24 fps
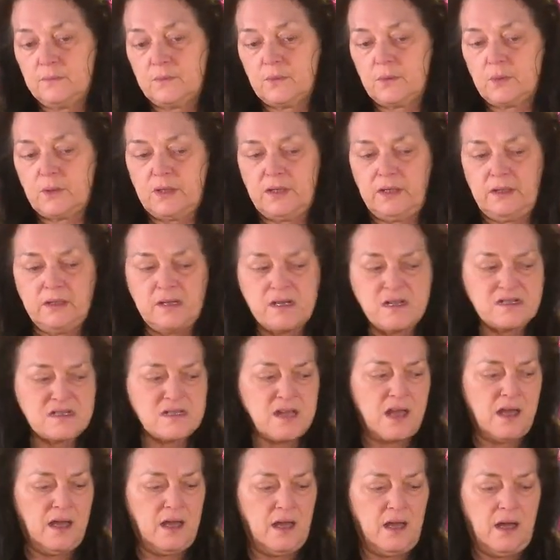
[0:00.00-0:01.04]
okay?
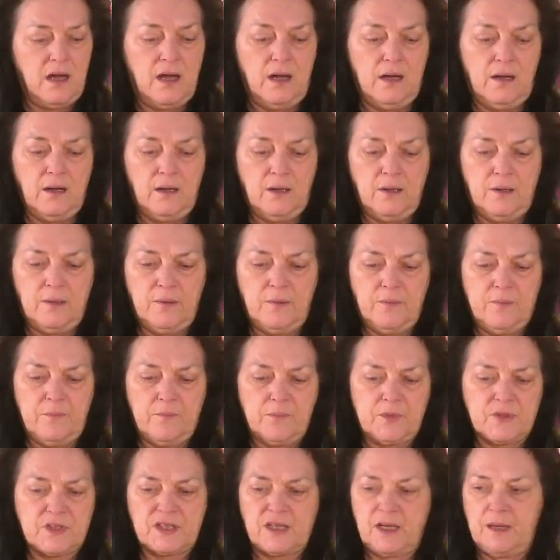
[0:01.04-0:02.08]
Um,
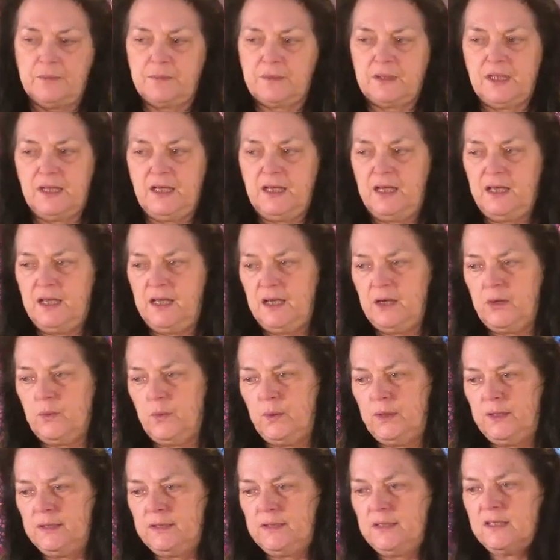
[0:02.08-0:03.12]
same thing
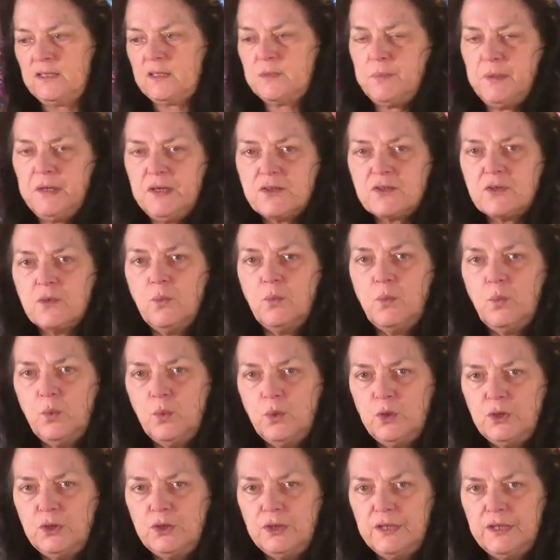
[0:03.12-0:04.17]
with this piece of
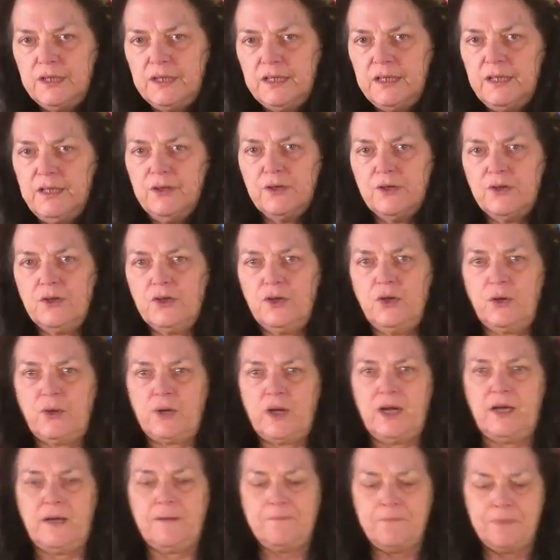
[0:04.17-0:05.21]
wood here,
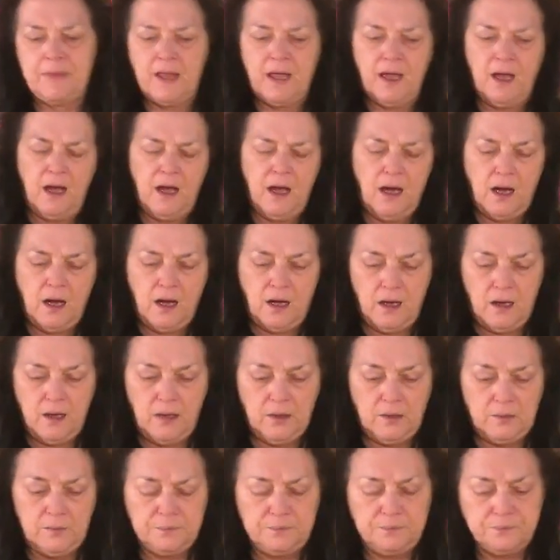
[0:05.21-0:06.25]
okay?
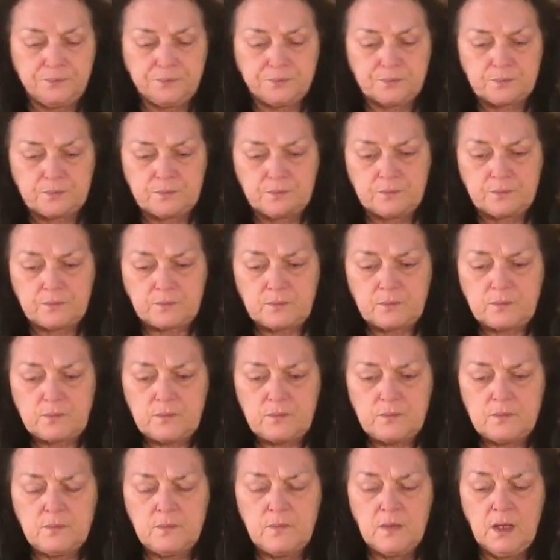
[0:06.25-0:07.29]
Um,
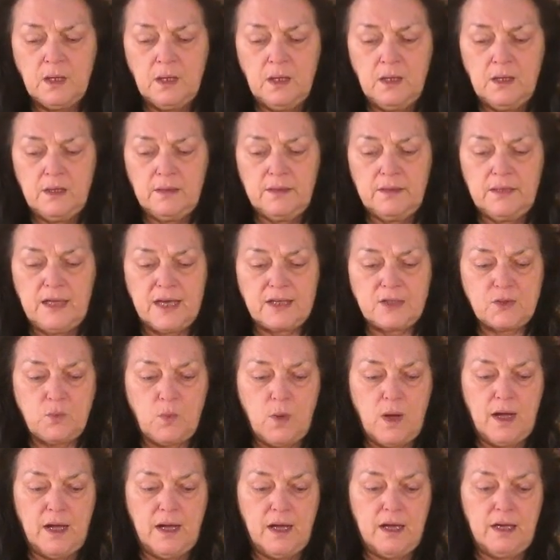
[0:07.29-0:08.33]
that's
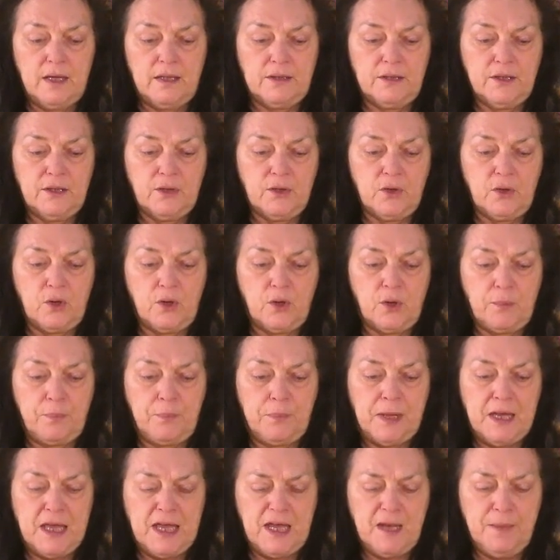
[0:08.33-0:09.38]
why there are
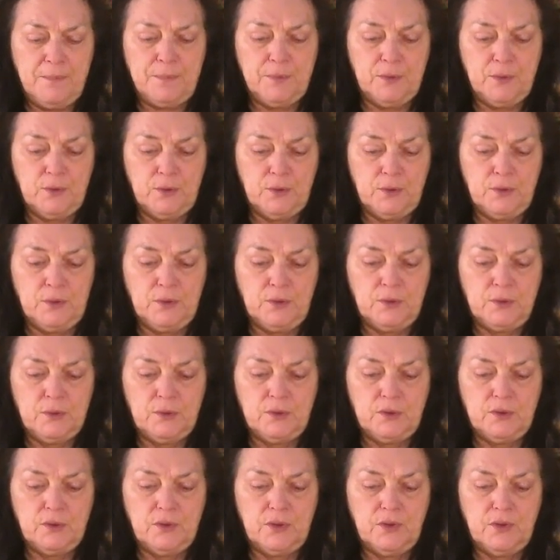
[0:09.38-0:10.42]
people
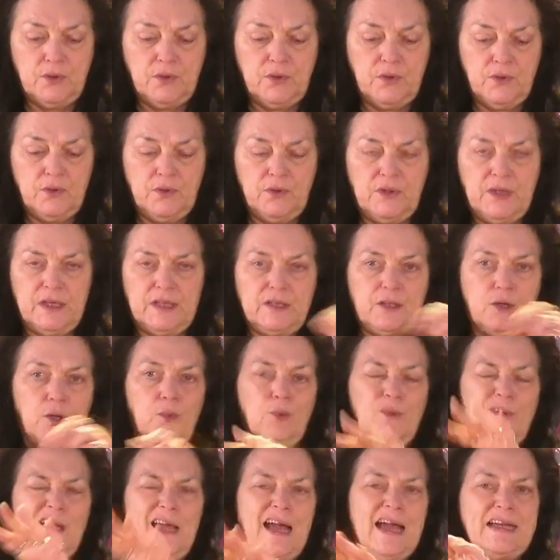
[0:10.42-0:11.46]
that
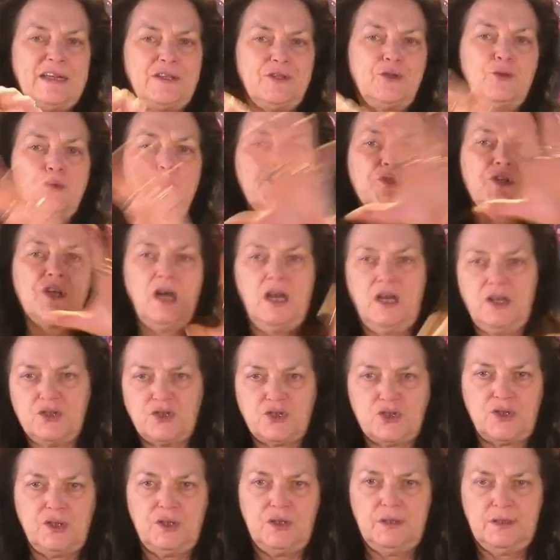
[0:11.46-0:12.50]
don't like to
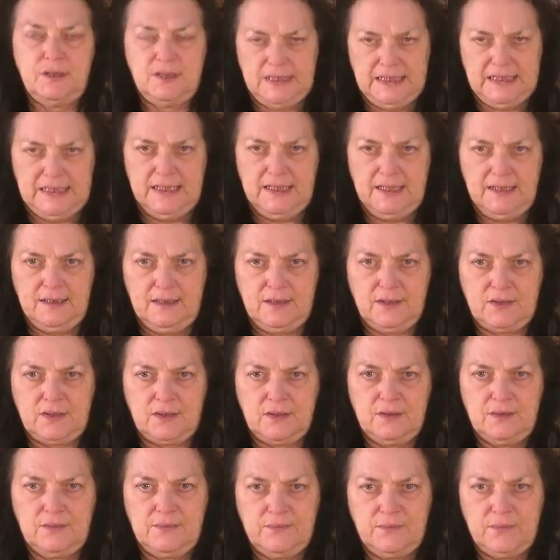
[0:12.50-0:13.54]
touch things,
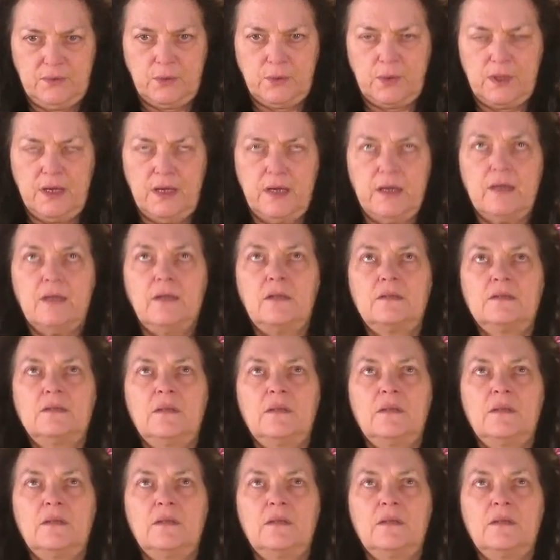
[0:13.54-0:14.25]
okay?